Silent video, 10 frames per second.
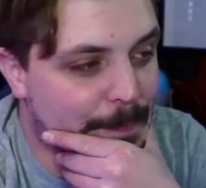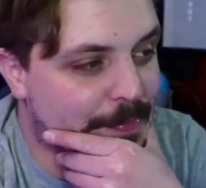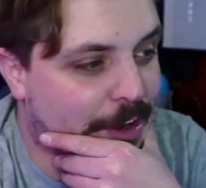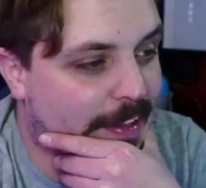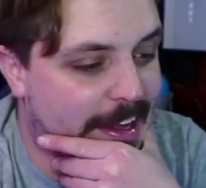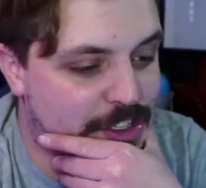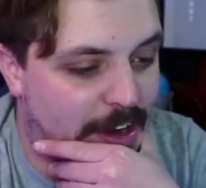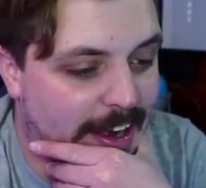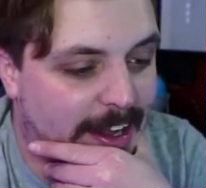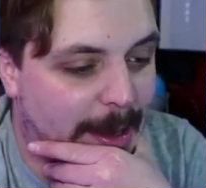They're like
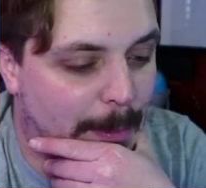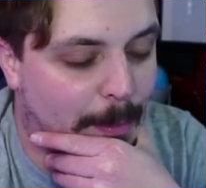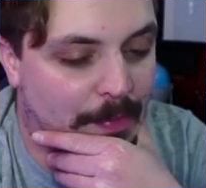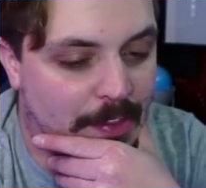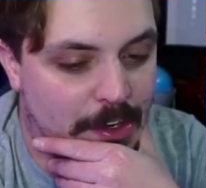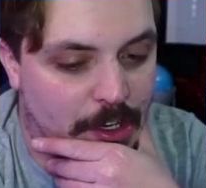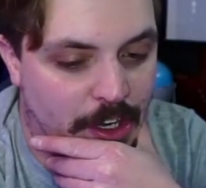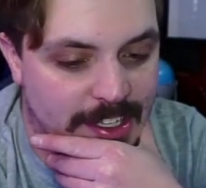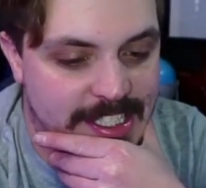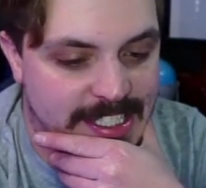trying to come up with
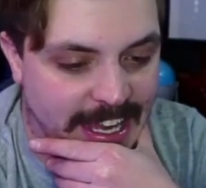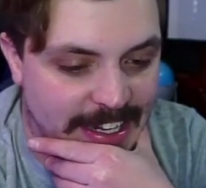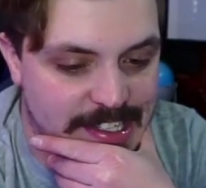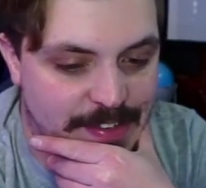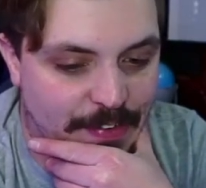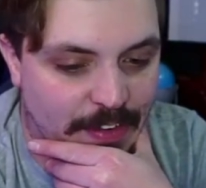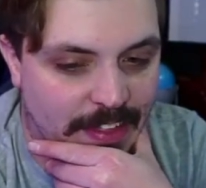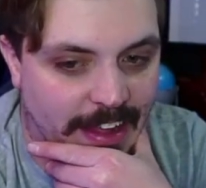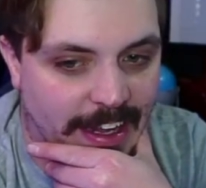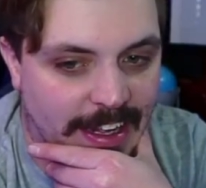good skins for
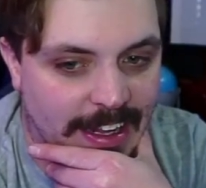like